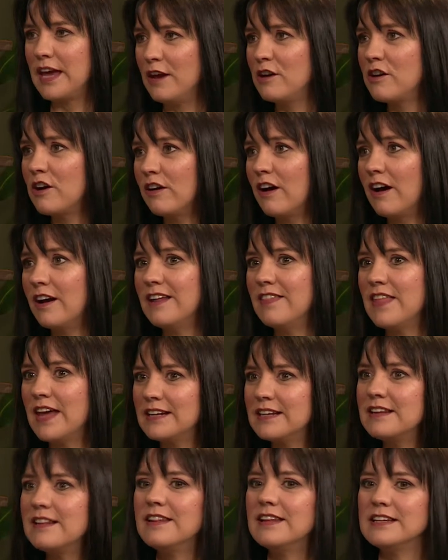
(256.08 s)
the aircon on, and
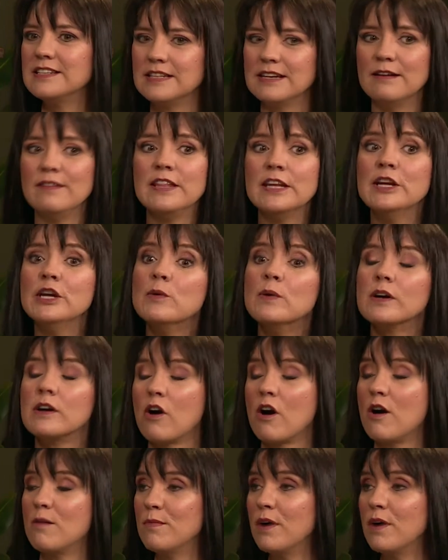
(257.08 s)
that is, the newer car